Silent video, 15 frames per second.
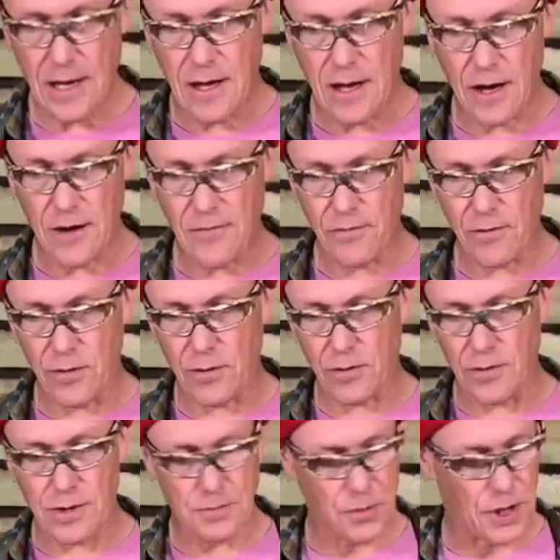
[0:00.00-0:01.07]
overall
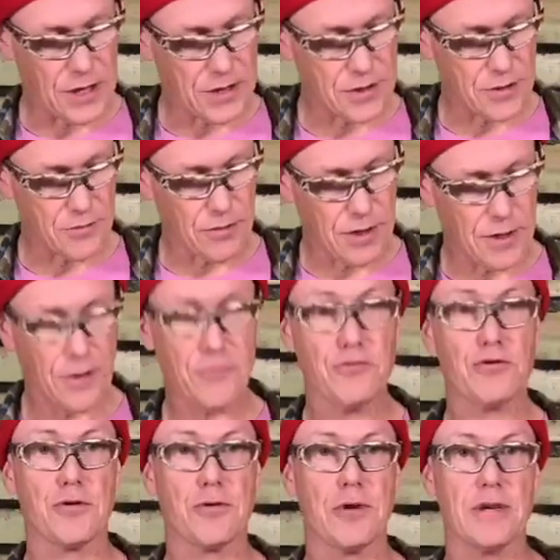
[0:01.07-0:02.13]
the brakes should run 100
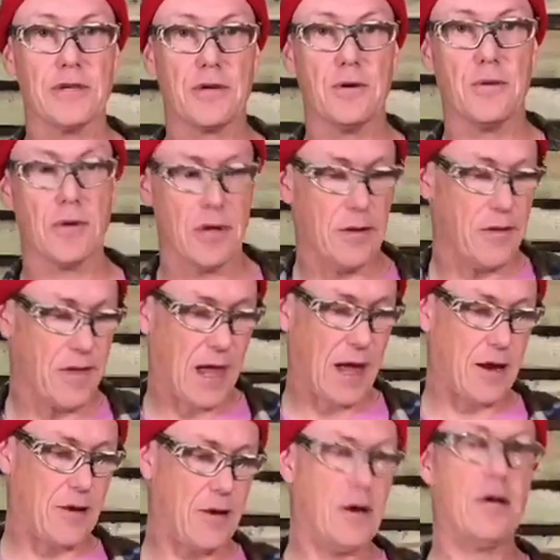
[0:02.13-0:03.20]
degrees cooler
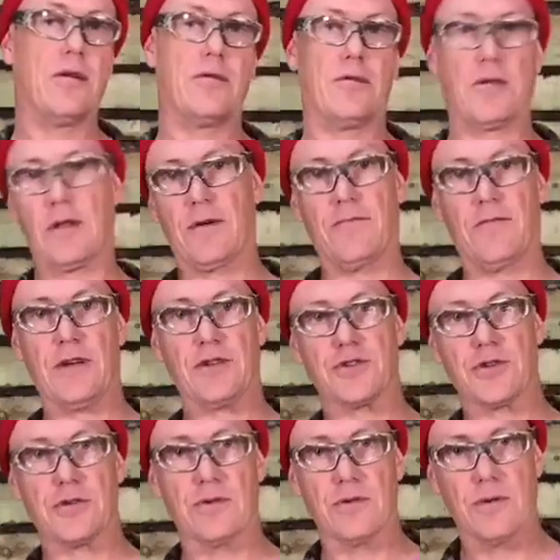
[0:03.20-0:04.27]
than
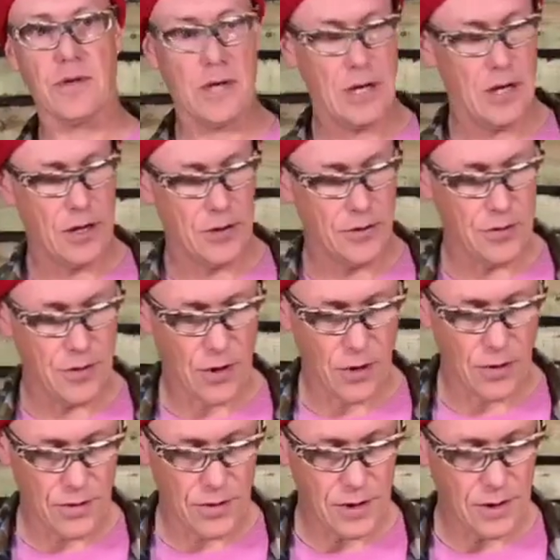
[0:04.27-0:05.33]
conventional
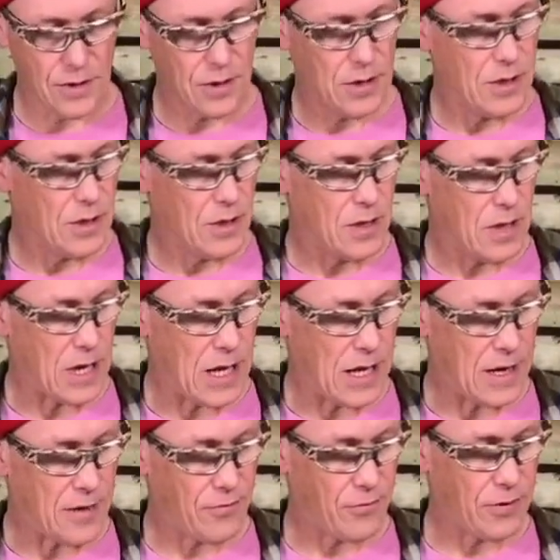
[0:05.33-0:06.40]

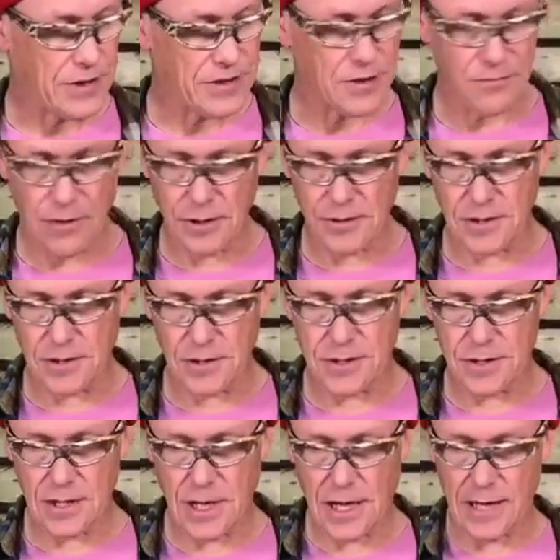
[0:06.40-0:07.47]
non-freezer
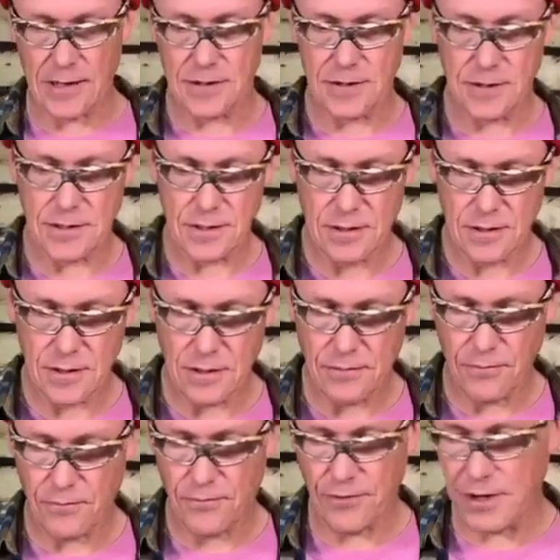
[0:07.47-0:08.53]
rotors and
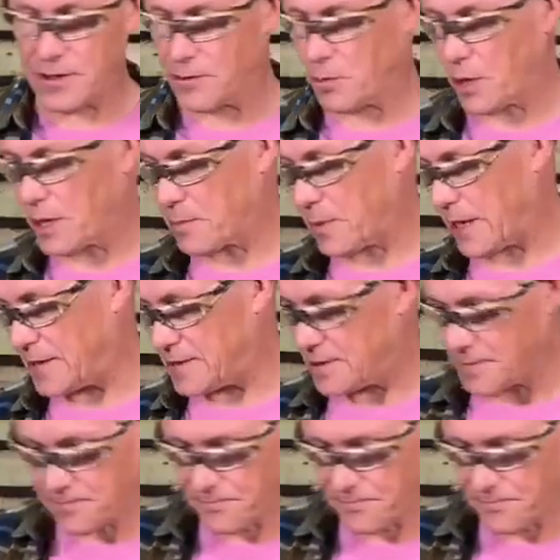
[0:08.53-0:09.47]
finned brake pads.